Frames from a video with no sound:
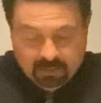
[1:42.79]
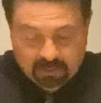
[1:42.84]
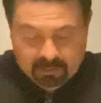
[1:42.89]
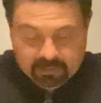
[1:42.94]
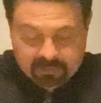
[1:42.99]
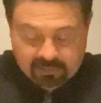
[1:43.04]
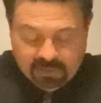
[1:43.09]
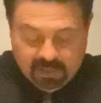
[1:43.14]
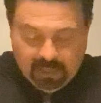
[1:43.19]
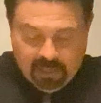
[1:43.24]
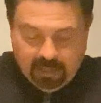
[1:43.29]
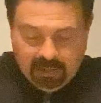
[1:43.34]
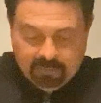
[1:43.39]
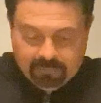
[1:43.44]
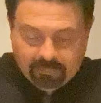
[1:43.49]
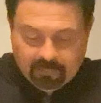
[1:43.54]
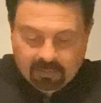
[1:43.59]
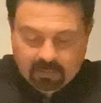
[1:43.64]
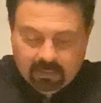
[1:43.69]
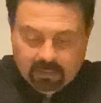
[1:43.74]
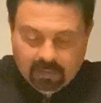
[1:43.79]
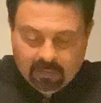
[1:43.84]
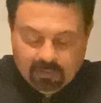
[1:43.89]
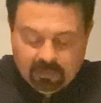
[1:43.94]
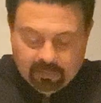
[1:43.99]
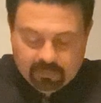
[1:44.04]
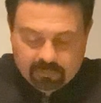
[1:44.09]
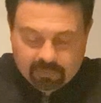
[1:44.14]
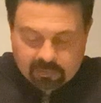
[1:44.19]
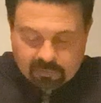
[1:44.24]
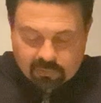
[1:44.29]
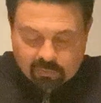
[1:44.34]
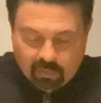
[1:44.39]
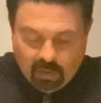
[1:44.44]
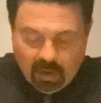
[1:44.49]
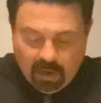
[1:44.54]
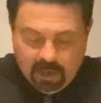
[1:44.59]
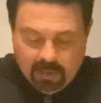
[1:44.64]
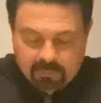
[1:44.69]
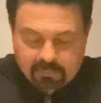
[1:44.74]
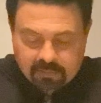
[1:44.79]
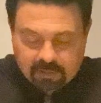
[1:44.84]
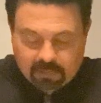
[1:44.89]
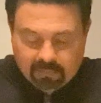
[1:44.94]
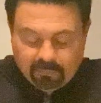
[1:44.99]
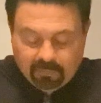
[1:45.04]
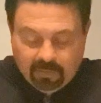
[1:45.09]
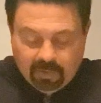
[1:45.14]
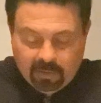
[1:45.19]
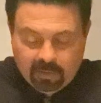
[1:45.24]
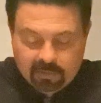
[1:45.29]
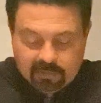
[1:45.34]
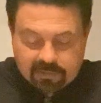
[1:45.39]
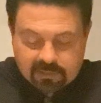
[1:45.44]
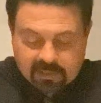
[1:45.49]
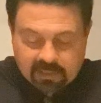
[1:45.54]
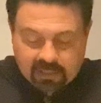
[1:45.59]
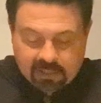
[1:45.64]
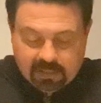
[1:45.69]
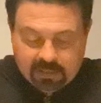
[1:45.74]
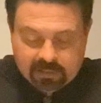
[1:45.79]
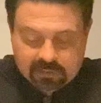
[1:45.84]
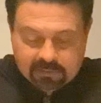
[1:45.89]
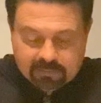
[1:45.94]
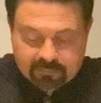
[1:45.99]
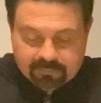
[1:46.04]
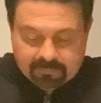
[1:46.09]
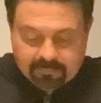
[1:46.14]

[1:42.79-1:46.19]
saying, The scribes and the Pharisees